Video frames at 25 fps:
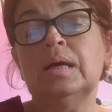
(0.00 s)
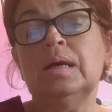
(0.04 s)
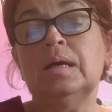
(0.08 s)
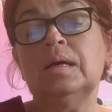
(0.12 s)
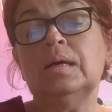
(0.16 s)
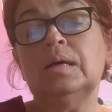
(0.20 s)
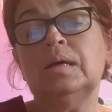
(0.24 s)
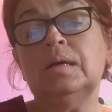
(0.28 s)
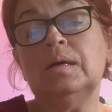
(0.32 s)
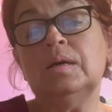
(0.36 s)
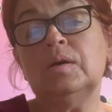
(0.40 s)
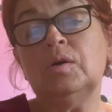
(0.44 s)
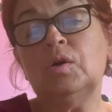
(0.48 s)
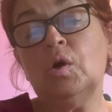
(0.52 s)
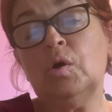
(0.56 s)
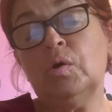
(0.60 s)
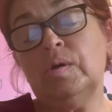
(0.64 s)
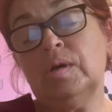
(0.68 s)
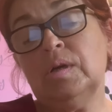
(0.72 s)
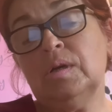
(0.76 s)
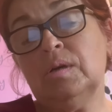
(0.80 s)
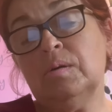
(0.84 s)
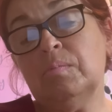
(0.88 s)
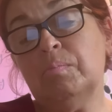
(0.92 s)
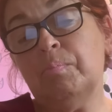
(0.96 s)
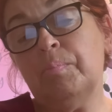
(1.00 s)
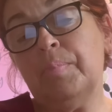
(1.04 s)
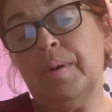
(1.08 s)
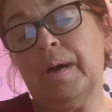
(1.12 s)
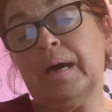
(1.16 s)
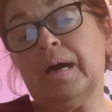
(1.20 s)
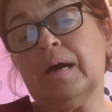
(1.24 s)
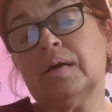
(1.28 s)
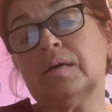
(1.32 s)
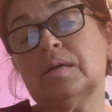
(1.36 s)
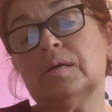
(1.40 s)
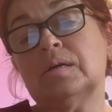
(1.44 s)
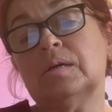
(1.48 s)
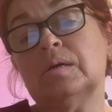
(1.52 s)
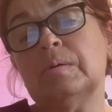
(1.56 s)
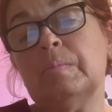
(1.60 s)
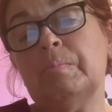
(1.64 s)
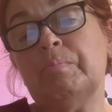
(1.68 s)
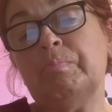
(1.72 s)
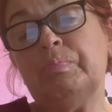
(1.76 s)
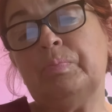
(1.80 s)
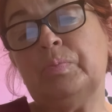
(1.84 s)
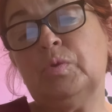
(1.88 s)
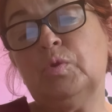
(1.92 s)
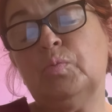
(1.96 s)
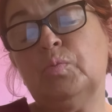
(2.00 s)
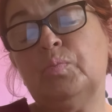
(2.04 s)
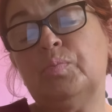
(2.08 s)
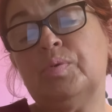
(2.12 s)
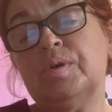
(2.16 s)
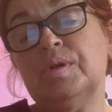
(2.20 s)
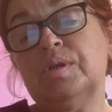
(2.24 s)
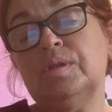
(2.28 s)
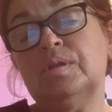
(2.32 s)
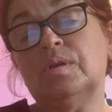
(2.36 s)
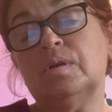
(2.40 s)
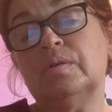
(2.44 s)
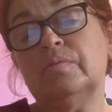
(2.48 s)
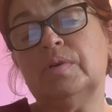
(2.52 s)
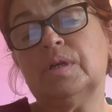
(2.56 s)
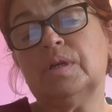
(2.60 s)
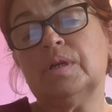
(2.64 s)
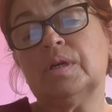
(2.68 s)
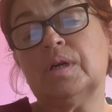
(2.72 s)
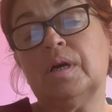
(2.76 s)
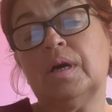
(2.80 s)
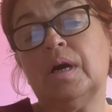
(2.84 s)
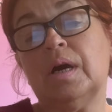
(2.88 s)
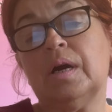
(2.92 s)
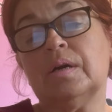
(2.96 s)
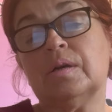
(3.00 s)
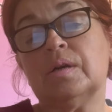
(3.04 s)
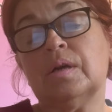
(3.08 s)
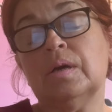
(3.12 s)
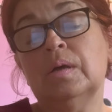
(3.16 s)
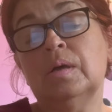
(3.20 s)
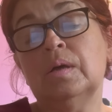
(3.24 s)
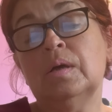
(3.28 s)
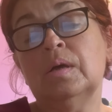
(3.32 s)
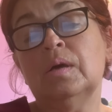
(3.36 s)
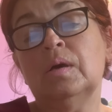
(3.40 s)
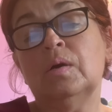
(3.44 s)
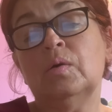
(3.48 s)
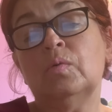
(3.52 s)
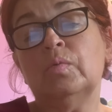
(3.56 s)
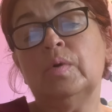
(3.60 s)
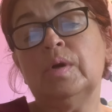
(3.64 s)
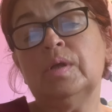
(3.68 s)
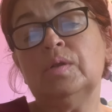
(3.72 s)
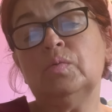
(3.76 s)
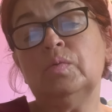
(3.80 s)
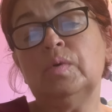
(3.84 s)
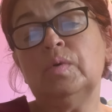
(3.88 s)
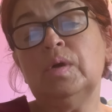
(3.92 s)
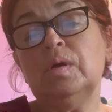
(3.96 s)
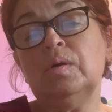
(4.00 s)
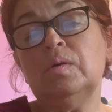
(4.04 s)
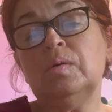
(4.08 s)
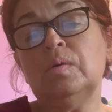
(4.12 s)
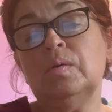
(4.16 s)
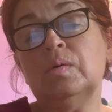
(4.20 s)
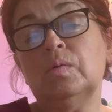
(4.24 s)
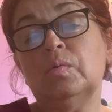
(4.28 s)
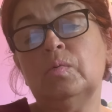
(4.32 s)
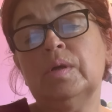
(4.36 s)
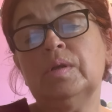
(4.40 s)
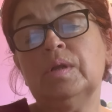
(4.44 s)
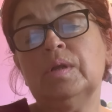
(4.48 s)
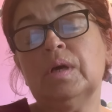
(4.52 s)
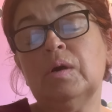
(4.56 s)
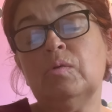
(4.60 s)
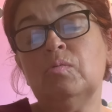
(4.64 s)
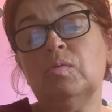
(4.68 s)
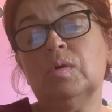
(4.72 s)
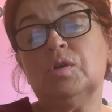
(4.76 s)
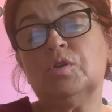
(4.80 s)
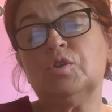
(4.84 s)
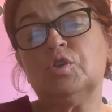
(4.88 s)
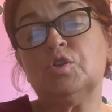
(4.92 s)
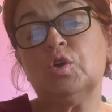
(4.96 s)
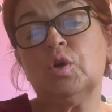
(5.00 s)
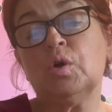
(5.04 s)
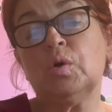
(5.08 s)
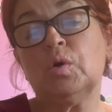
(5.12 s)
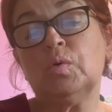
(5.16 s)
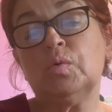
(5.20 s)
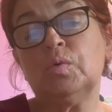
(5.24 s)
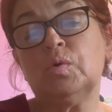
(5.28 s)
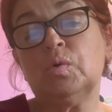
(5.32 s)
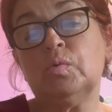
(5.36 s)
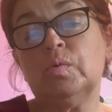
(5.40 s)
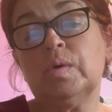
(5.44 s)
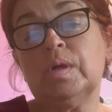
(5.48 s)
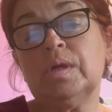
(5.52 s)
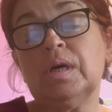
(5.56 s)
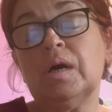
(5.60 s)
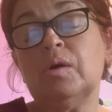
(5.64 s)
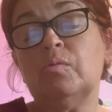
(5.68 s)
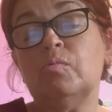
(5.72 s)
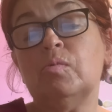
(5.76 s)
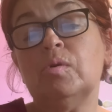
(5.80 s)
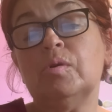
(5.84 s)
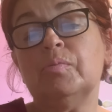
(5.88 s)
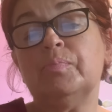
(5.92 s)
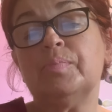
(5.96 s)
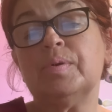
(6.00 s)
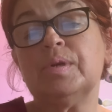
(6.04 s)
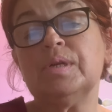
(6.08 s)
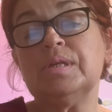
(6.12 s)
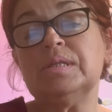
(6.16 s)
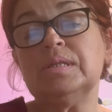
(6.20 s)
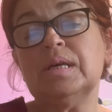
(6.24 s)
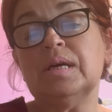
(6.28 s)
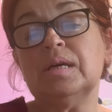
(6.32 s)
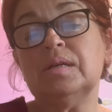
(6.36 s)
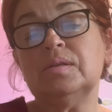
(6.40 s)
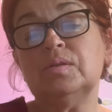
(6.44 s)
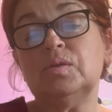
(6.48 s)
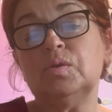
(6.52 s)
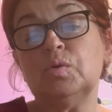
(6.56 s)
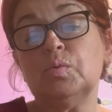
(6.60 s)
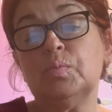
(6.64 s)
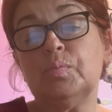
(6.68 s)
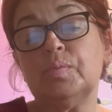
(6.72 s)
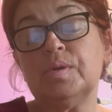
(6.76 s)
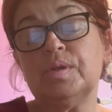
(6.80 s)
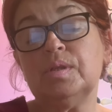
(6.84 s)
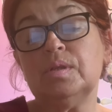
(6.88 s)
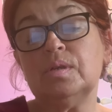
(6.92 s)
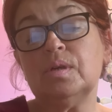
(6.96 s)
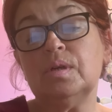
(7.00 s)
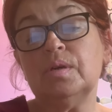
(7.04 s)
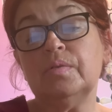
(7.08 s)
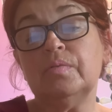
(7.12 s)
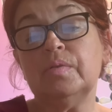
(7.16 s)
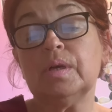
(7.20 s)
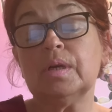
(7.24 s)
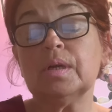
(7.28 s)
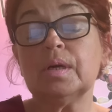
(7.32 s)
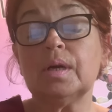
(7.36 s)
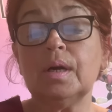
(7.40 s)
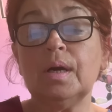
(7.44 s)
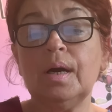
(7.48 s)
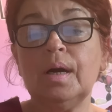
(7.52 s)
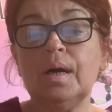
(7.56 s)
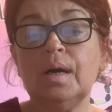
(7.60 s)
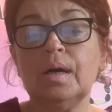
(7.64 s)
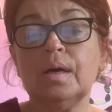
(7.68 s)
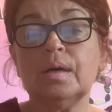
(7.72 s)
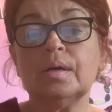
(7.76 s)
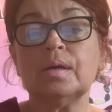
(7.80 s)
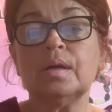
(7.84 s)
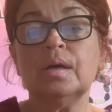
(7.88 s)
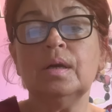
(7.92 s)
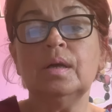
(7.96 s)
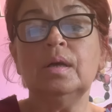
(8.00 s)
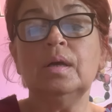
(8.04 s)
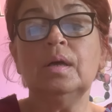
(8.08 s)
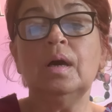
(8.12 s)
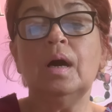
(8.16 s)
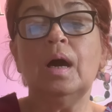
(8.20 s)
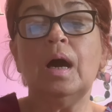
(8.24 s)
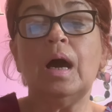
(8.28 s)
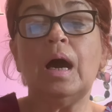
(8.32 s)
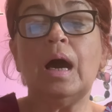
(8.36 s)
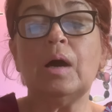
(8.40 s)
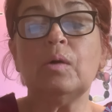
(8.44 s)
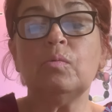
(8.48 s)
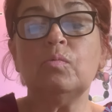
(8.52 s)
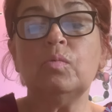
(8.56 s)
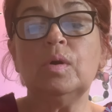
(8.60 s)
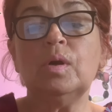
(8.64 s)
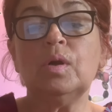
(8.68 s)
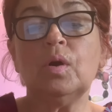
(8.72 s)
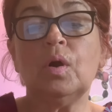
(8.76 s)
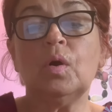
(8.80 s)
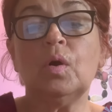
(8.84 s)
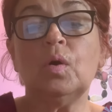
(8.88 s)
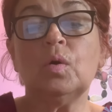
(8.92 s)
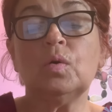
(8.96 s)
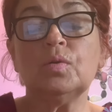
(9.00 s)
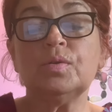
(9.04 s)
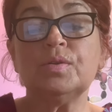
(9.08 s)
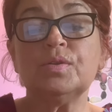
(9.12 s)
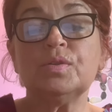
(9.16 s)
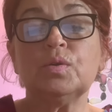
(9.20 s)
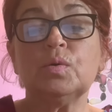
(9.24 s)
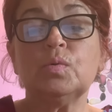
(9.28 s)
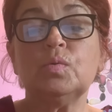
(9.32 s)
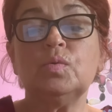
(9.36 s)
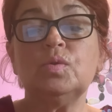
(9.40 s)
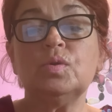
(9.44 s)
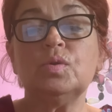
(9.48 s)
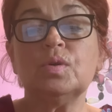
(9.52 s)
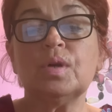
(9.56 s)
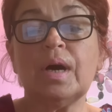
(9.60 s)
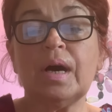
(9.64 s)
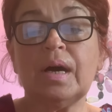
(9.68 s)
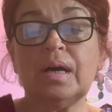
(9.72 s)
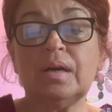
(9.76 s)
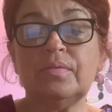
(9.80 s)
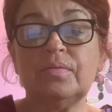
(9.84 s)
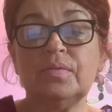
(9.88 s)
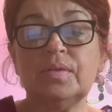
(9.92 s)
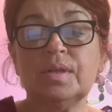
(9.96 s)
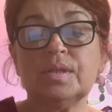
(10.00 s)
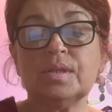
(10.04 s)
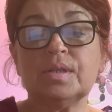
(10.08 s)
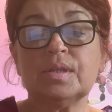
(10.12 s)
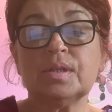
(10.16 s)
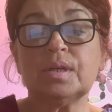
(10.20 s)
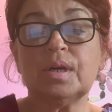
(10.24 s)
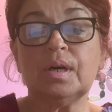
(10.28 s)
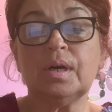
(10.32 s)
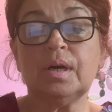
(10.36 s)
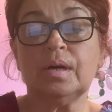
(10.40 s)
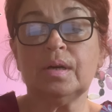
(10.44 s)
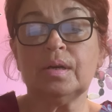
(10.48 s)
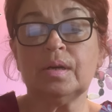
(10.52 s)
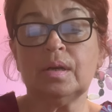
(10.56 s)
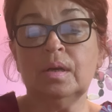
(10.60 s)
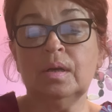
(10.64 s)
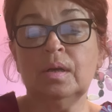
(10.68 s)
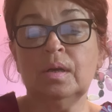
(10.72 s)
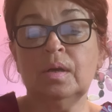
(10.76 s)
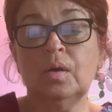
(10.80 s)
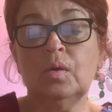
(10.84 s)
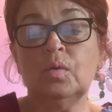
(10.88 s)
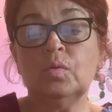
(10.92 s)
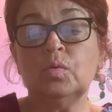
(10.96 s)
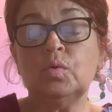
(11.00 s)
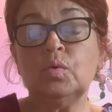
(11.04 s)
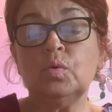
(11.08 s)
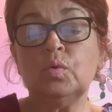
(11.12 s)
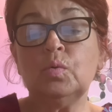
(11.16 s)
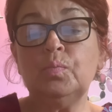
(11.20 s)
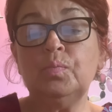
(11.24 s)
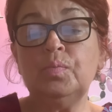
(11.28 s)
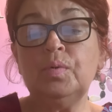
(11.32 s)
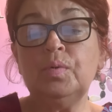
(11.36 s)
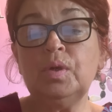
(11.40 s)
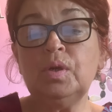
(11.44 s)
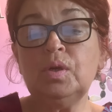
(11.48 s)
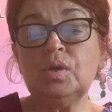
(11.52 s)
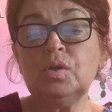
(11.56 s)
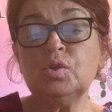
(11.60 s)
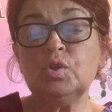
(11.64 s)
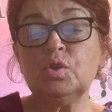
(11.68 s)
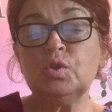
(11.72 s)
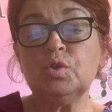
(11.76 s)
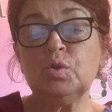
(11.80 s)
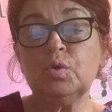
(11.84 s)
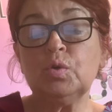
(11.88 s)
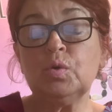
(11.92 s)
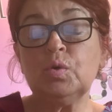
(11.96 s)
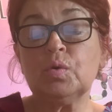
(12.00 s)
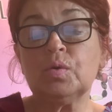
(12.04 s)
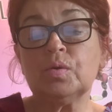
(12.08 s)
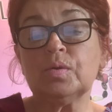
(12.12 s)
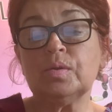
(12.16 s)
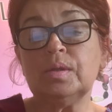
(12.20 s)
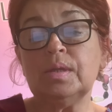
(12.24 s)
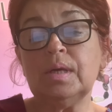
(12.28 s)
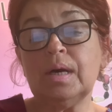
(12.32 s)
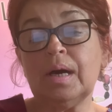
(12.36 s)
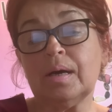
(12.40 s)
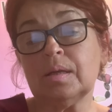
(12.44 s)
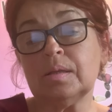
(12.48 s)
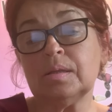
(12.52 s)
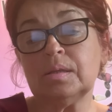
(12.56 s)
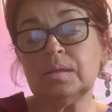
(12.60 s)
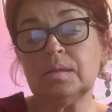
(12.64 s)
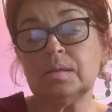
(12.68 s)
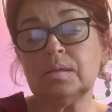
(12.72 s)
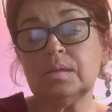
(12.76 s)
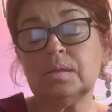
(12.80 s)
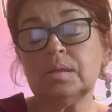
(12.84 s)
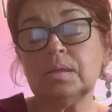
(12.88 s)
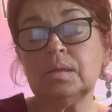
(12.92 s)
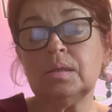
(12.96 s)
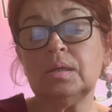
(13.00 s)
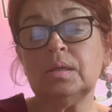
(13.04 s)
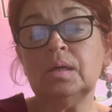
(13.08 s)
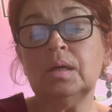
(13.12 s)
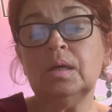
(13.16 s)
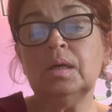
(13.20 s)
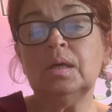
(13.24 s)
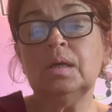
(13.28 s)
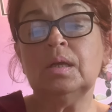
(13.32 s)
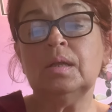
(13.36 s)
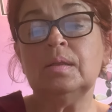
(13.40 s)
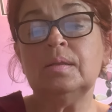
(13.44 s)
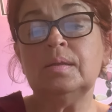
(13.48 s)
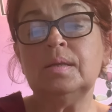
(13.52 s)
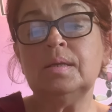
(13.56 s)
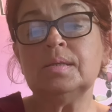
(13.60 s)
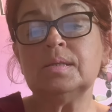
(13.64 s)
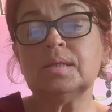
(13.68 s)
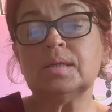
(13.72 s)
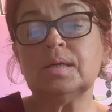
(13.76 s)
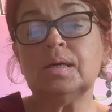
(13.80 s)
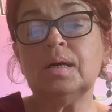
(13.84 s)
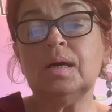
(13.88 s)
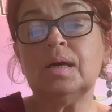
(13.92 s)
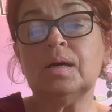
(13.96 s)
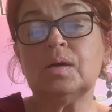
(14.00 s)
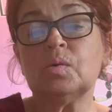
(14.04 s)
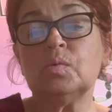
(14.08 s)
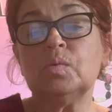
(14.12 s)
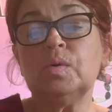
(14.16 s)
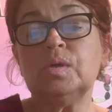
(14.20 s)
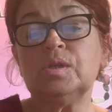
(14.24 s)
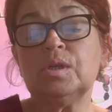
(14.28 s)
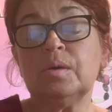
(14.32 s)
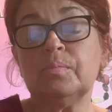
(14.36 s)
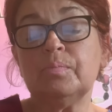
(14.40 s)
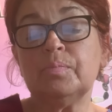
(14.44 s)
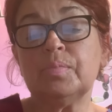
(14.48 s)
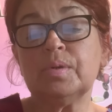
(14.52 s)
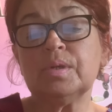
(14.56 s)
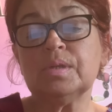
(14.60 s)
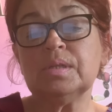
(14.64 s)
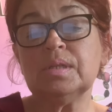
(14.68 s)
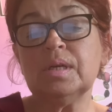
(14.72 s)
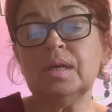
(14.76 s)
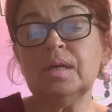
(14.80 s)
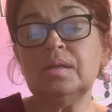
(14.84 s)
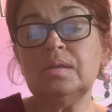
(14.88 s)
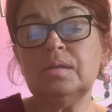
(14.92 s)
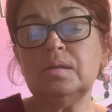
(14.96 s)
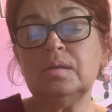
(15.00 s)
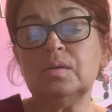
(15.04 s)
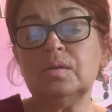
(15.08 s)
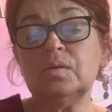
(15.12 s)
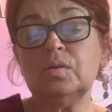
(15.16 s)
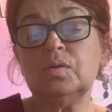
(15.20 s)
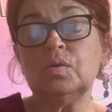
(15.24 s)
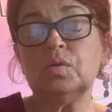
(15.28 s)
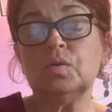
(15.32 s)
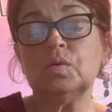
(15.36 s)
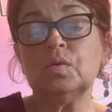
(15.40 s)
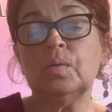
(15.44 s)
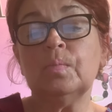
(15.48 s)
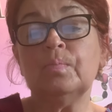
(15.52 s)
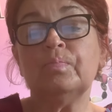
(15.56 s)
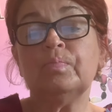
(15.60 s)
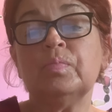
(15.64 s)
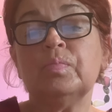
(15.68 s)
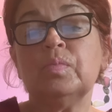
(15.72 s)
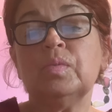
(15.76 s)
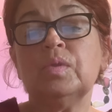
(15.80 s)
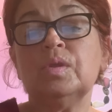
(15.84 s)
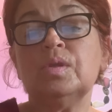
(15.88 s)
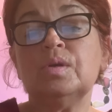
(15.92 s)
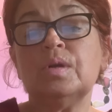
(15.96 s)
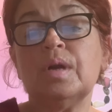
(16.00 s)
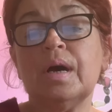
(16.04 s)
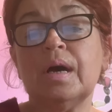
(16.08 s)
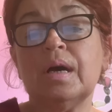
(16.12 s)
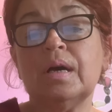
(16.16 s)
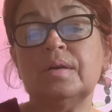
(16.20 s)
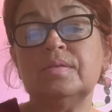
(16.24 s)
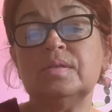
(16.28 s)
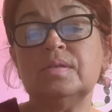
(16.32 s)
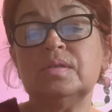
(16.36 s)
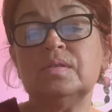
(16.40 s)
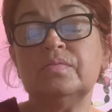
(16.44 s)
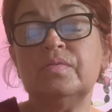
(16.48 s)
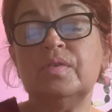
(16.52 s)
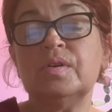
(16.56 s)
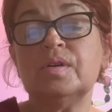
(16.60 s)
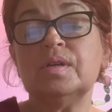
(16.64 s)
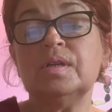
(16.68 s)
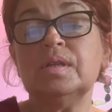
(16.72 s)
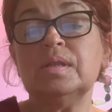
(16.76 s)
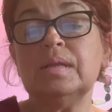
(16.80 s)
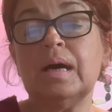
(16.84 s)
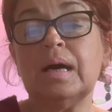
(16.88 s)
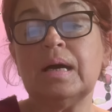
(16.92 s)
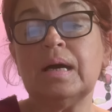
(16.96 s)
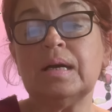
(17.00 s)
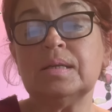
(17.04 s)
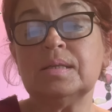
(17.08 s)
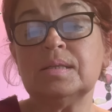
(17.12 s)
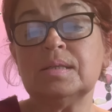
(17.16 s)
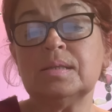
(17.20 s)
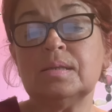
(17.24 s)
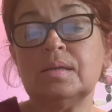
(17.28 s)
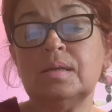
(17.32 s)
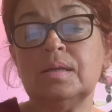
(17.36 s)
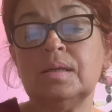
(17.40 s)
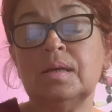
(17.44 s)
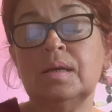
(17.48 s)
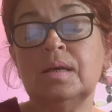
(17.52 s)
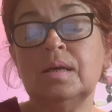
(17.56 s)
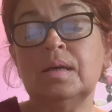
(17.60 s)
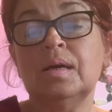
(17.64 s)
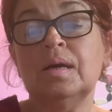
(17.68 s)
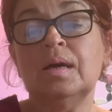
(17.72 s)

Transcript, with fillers: uh, going back to pre-driven car when we when I will show you when I will present you pre-driven car I will also drive this car to be sure that uh, this car which I'm presenting you drives very nicely.